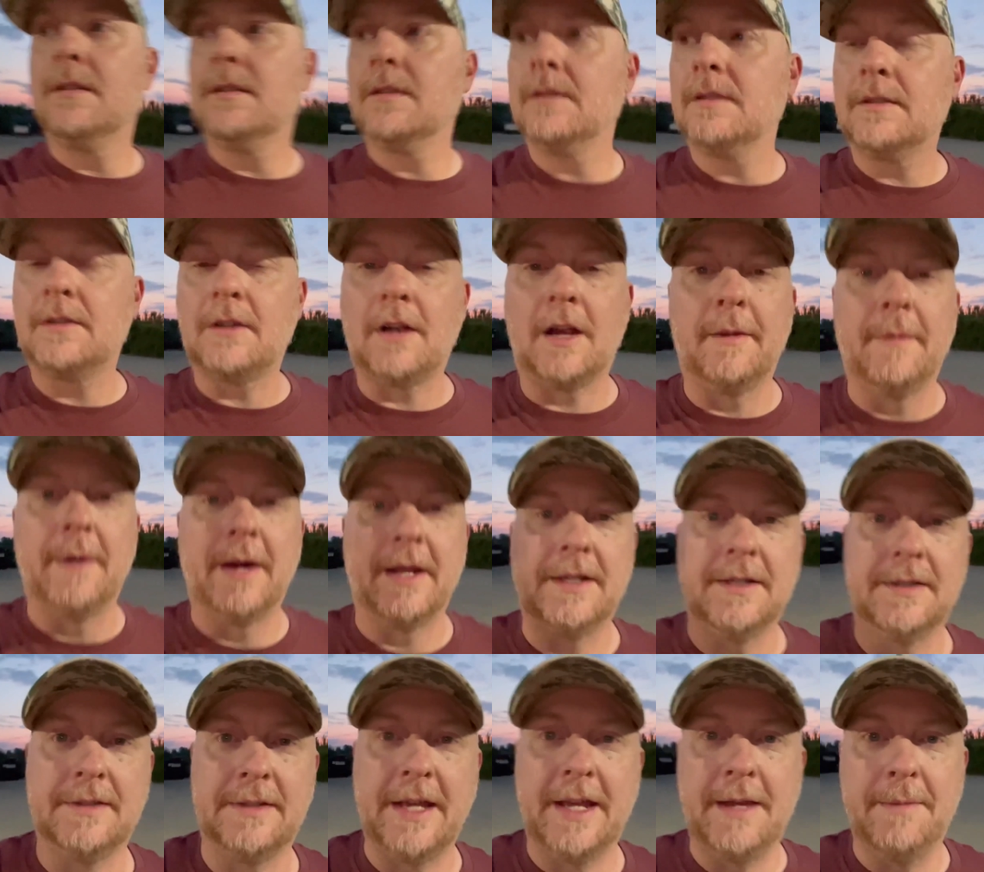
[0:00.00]
Sorry about
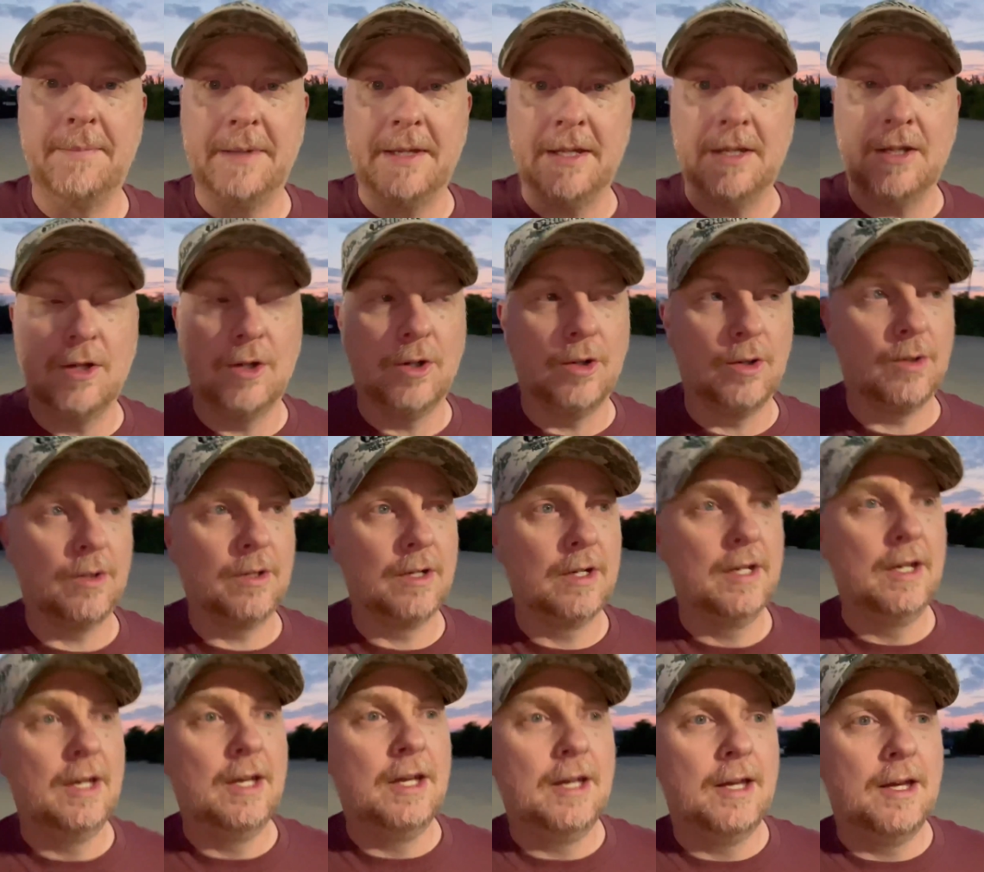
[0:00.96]
this APU.
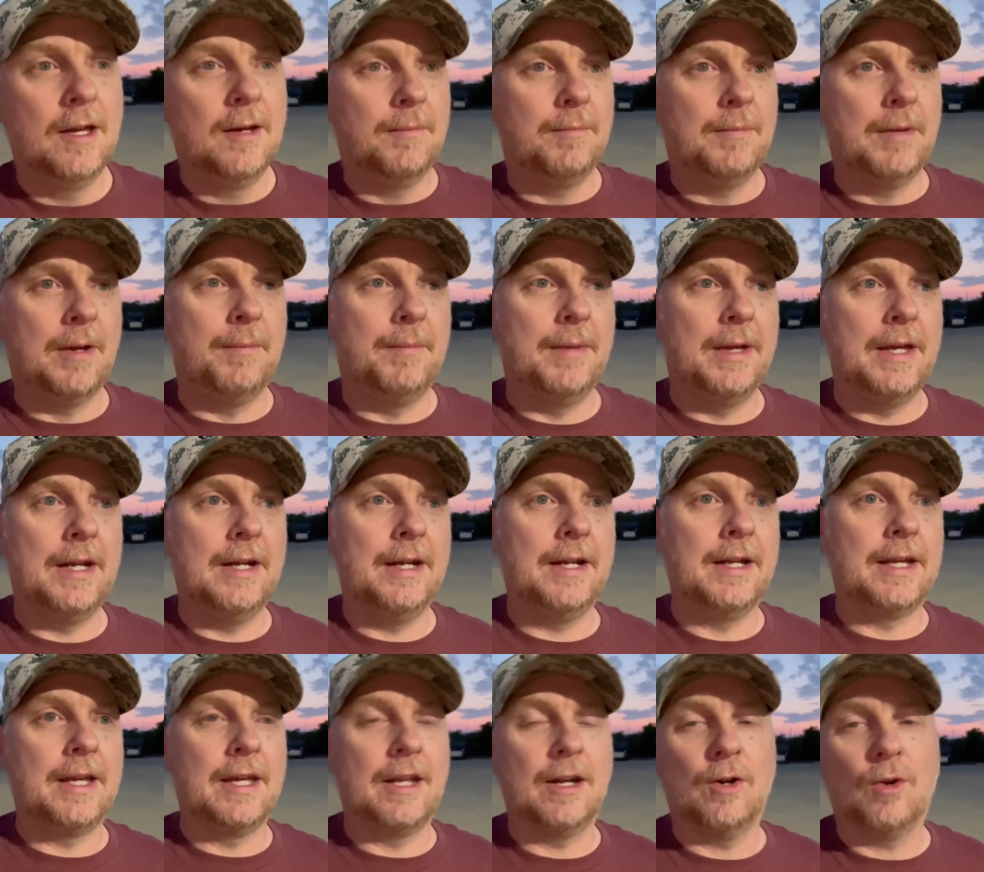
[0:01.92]
Been meaning
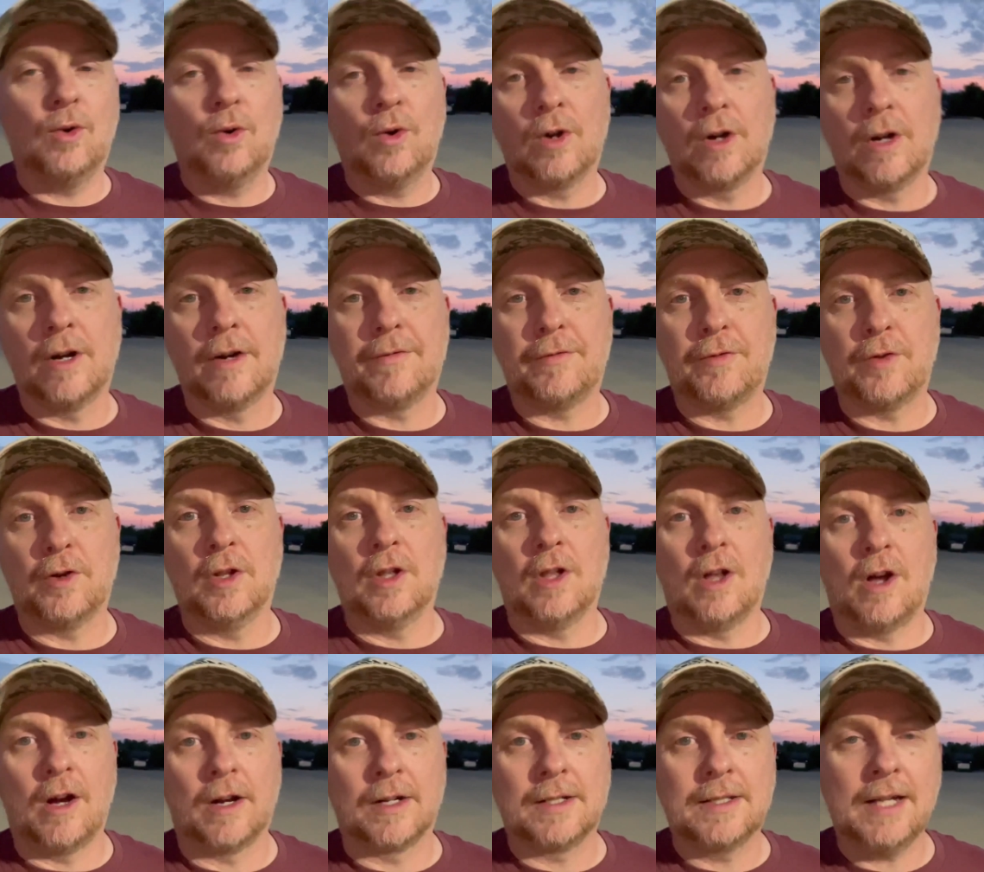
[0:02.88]
to get it ordered for a
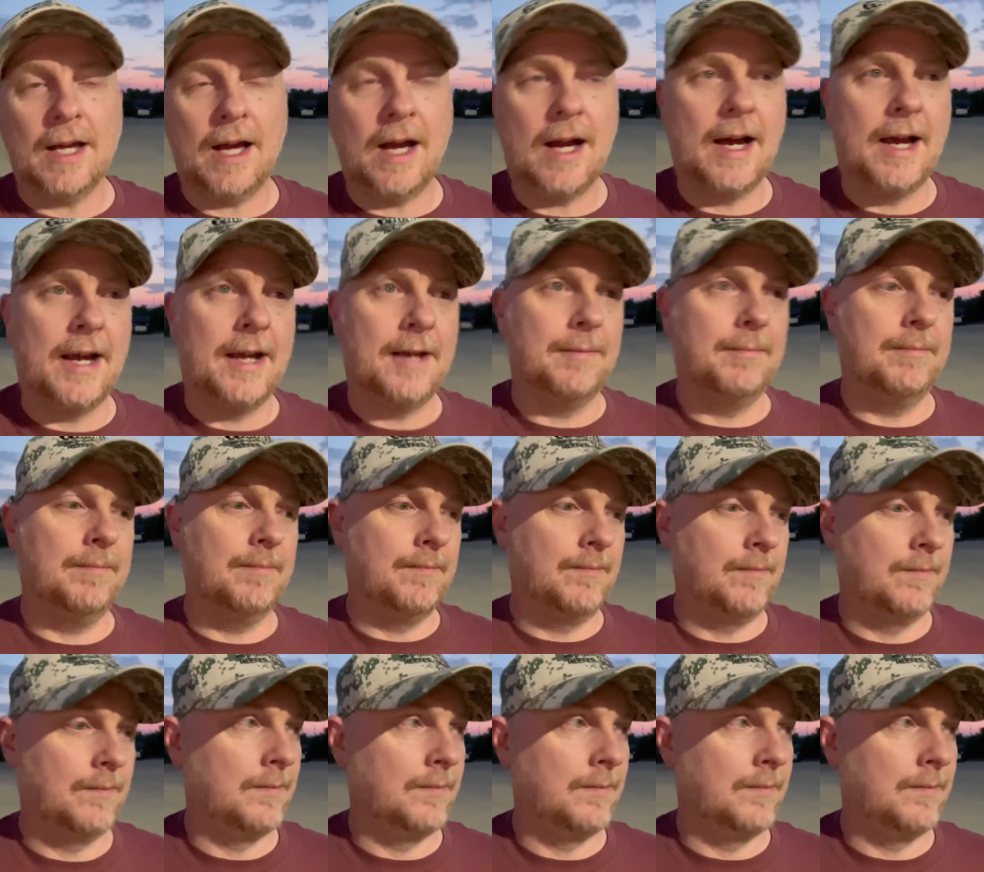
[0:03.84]
long time,